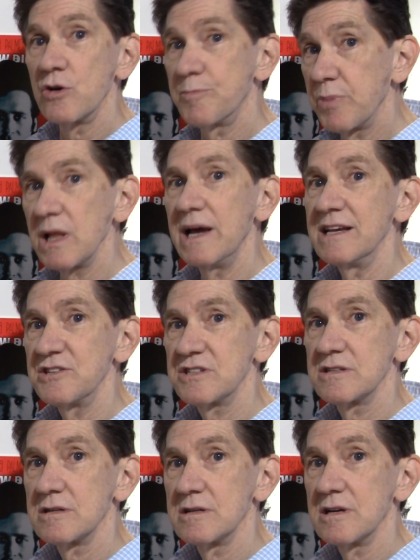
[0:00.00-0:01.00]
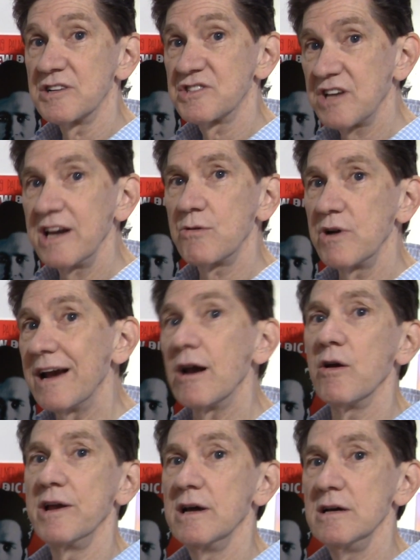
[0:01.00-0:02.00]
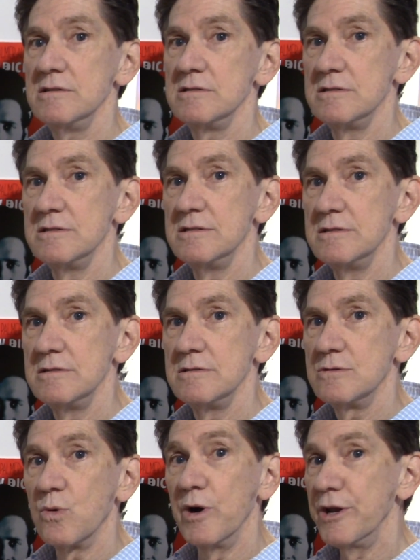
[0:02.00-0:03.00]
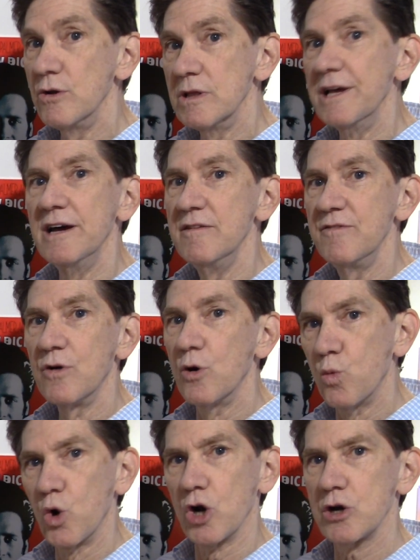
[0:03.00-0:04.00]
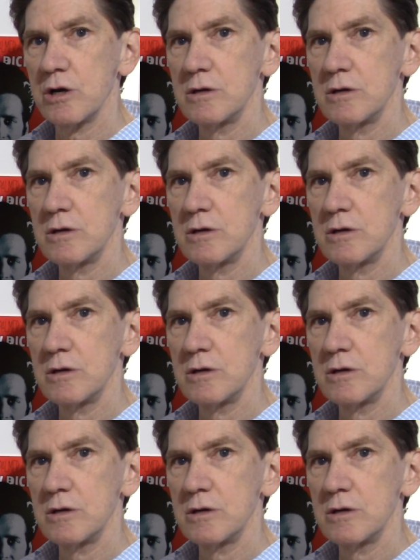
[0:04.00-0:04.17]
place, a sacred area where you live or work,